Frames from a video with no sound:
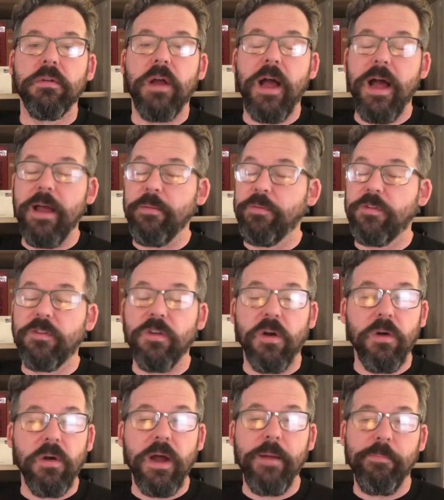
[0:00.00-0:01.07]
I'm
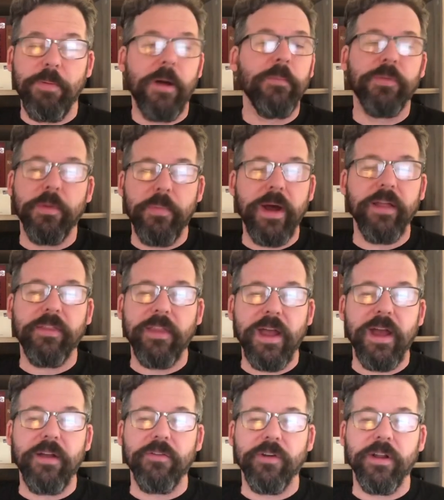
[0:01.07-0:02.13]
so, I'm pumped about
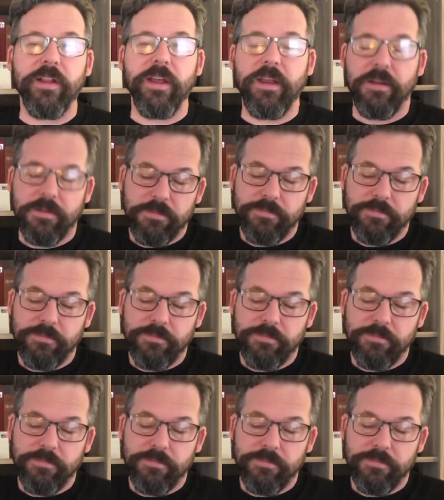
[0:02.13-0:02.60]
that, really.